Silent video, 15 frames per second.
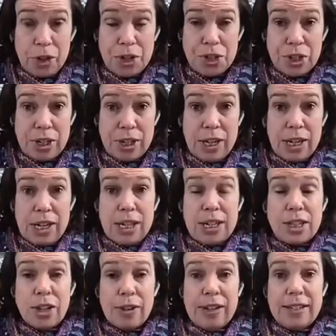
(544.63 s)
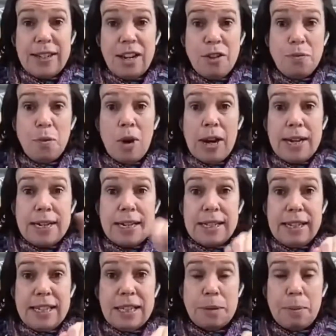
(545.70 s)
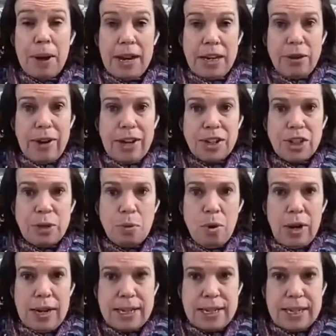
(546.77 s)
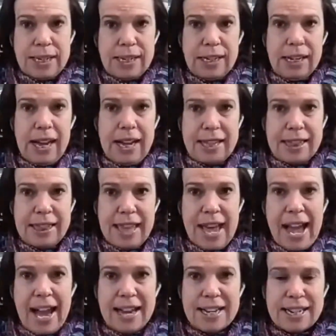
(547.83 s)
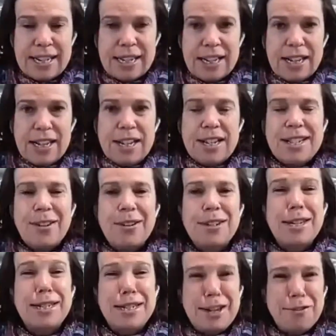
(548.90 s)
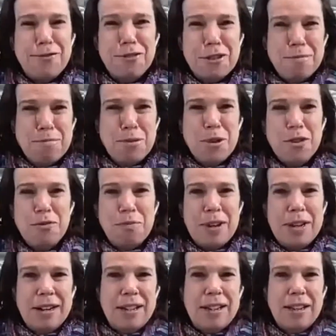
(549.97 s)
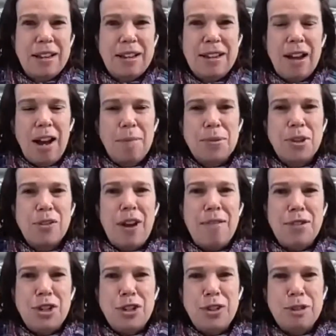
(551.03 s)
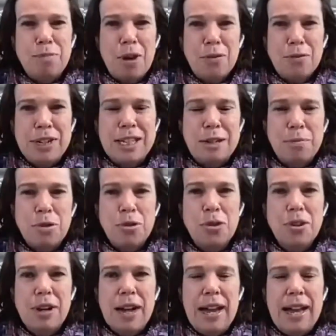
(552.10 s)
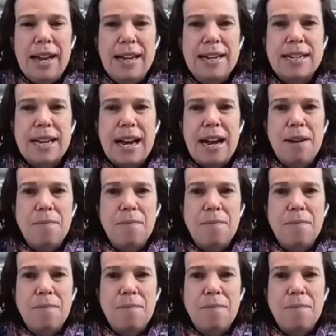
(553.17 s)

version. So instead of winding this way, you're actually winding like that. So it's a different movement. I'm sort of having to use my wrist more, and